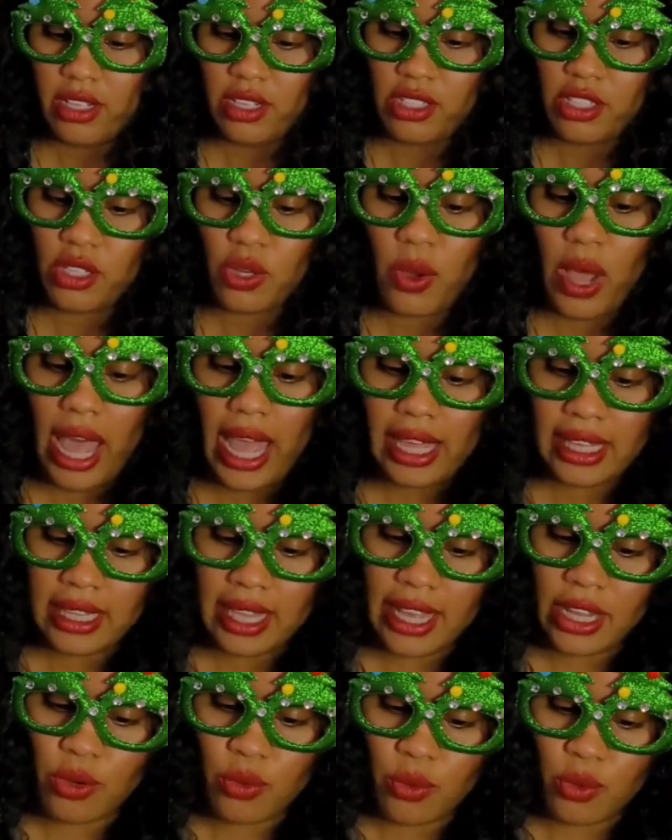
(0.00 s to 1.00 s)
So I
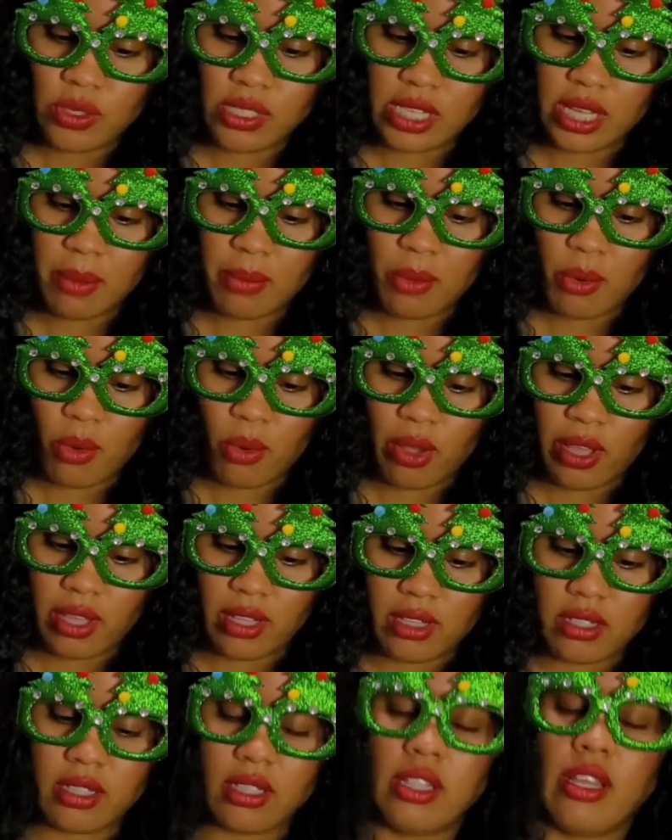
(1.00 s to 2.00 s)
like rosehip
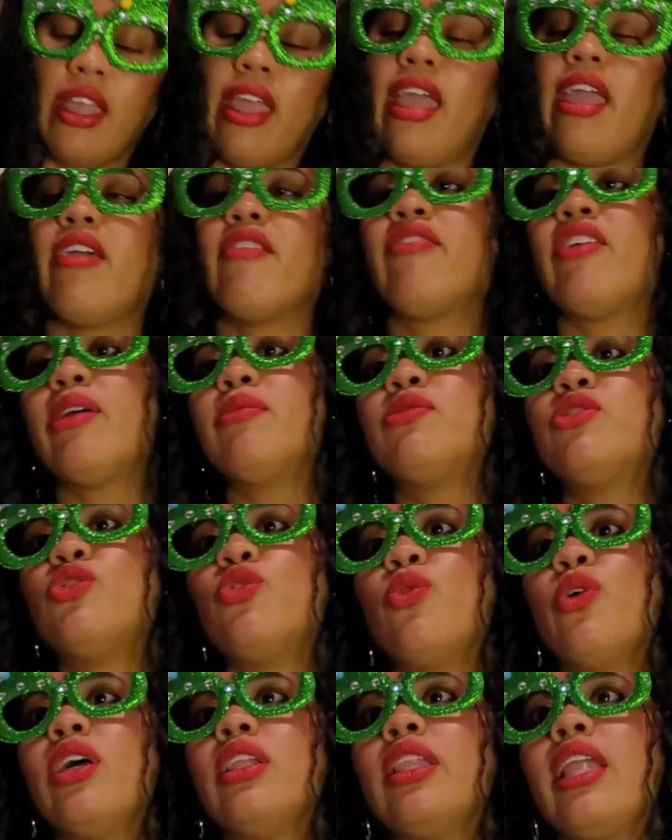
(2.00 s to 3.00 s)
oil if I'm
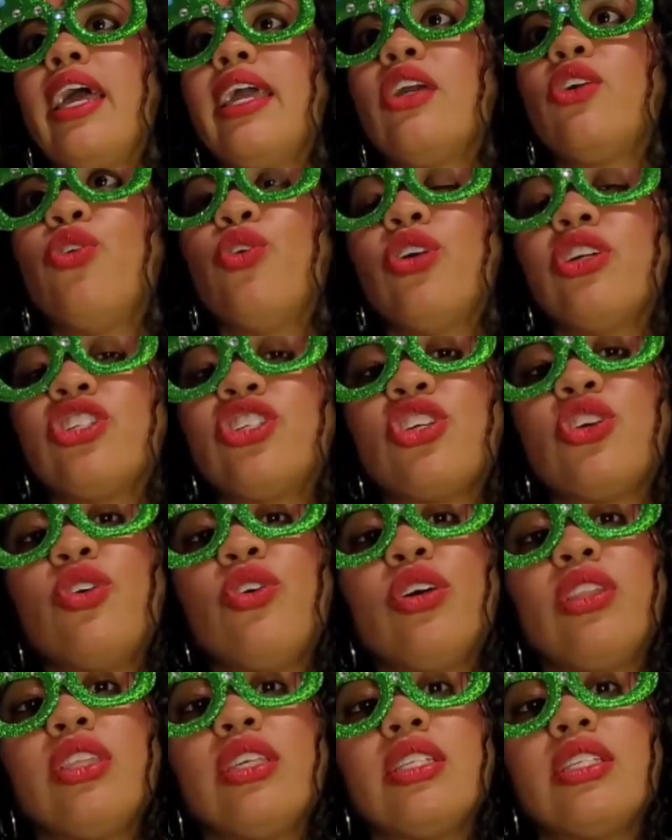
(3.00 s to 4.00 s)
doing like gua
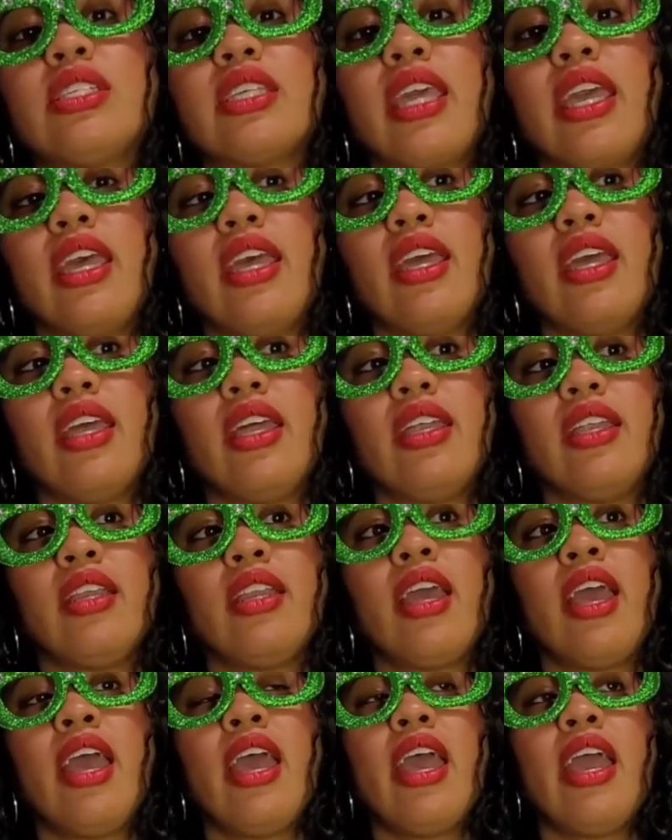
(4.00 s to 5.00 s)
on the skin,
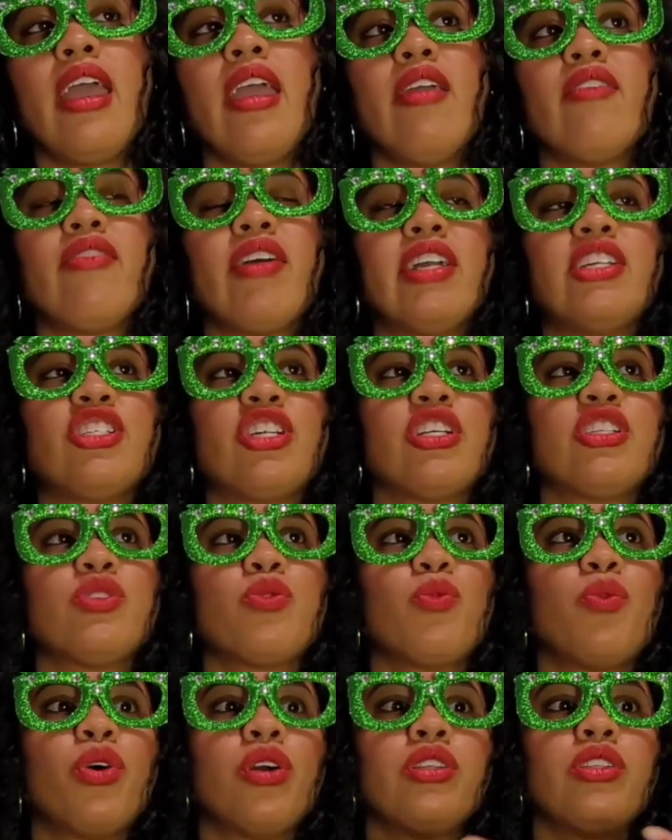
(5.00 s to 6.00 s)
if I just
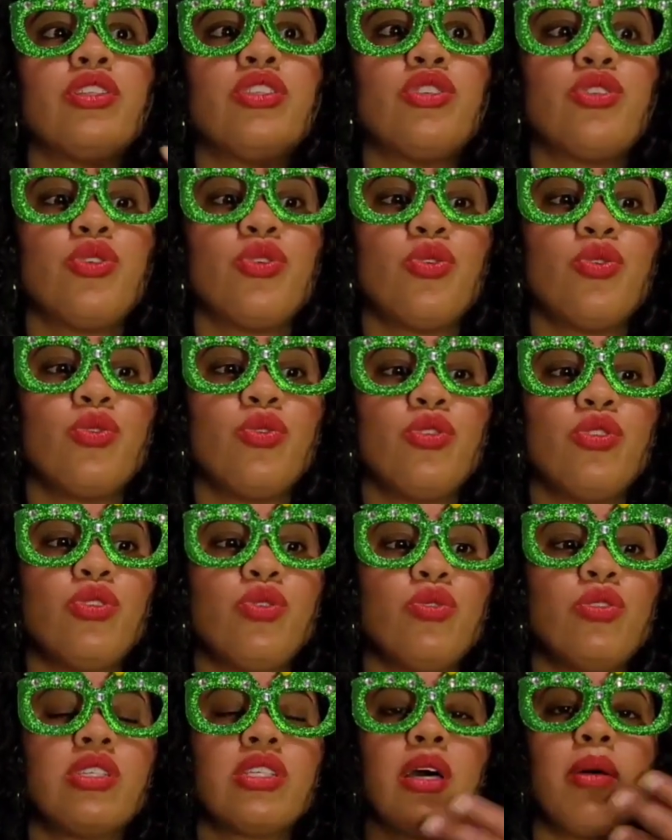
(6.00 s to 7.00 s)
want to
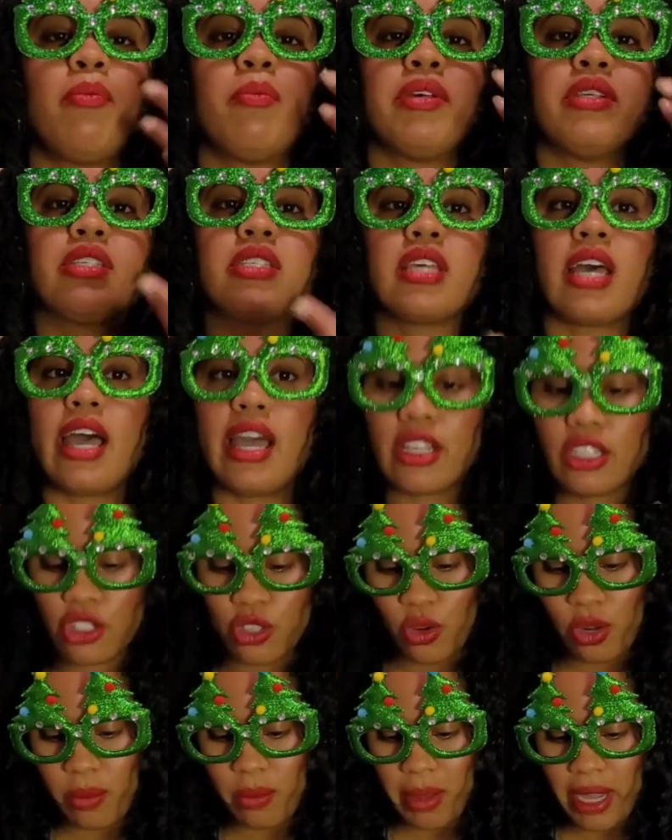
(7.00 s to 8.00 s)
do some massage
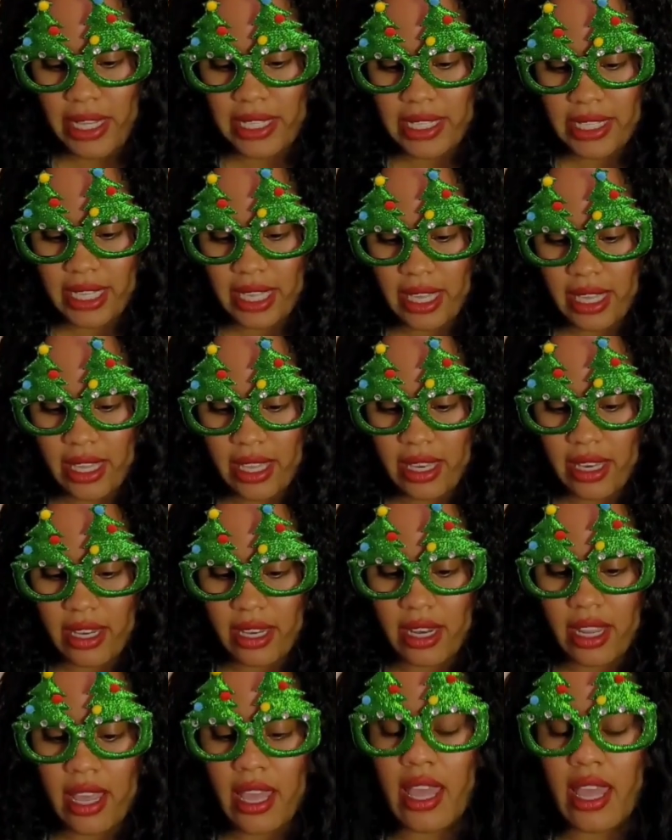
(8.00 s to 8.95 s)
on my skin.